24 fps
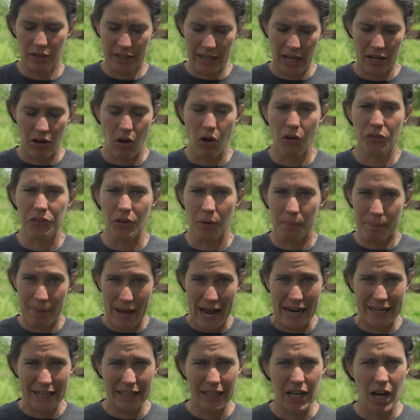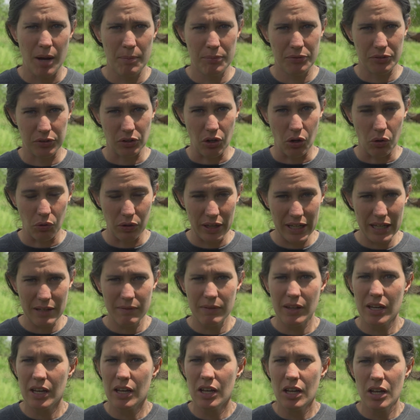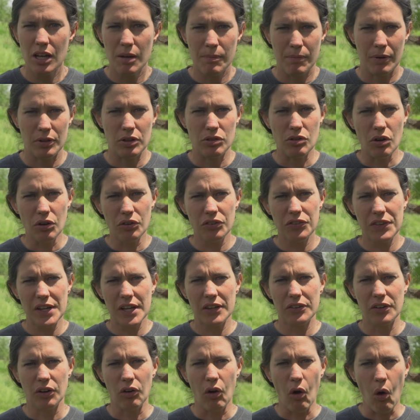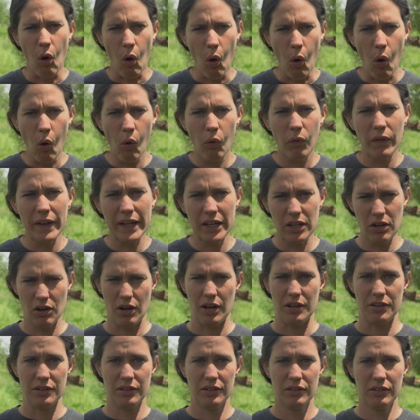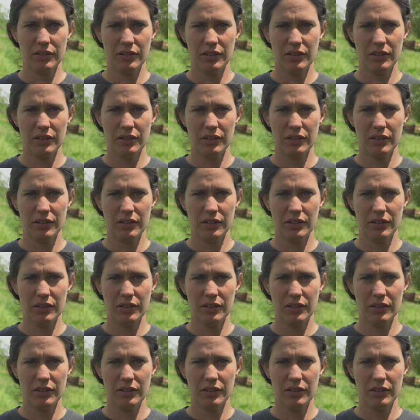Again, also backing up slowly, but those things are only good.